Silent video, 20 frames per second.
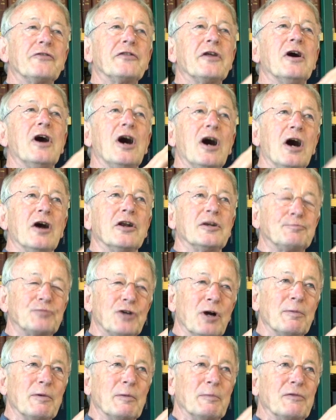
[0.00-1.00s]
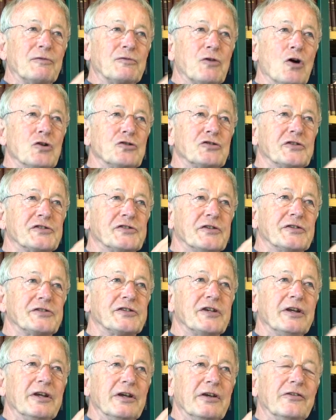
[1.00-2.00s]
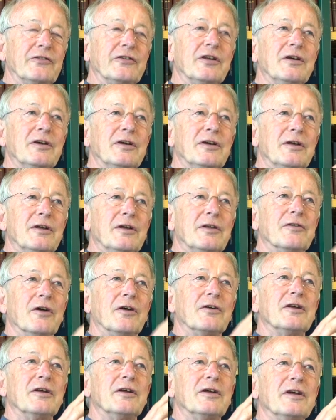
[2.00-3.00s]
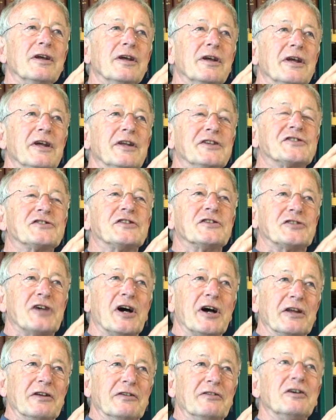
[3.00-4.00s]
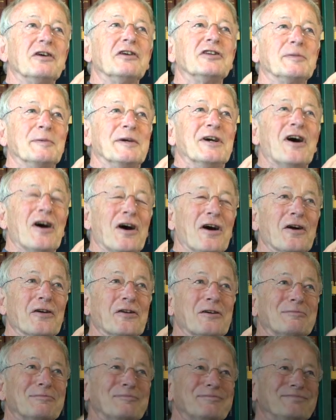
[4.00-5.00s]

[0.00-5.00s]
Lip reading: to the hard problem of consciousness is that it's designed to be hard.